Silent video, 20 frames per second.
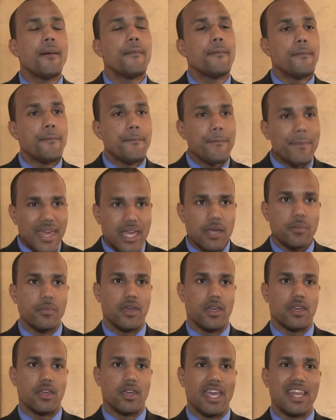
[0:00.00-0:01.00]

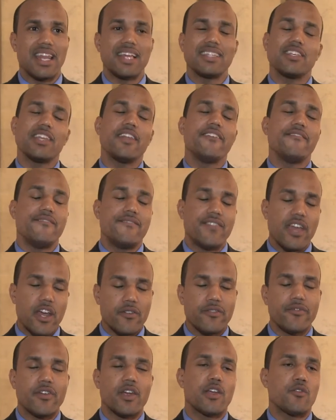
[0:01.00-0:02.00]
maybe, and that's in a
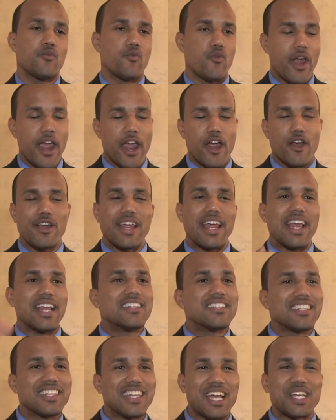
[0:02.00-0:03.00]
very, very rare,
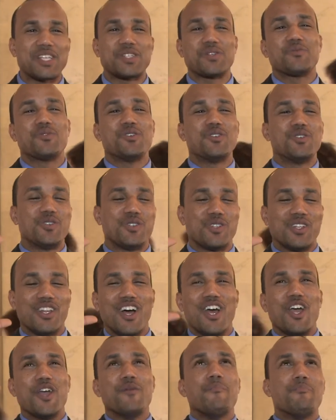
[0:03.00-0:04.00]
intellectual,
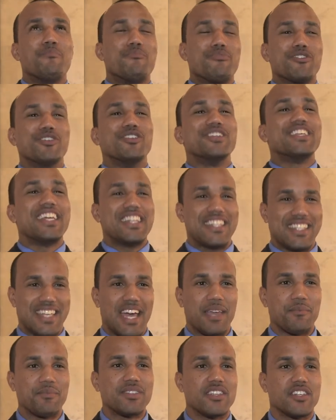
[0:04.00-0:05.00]
brilliant
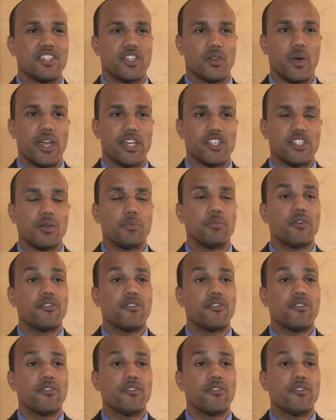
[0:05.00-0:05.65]
type situation.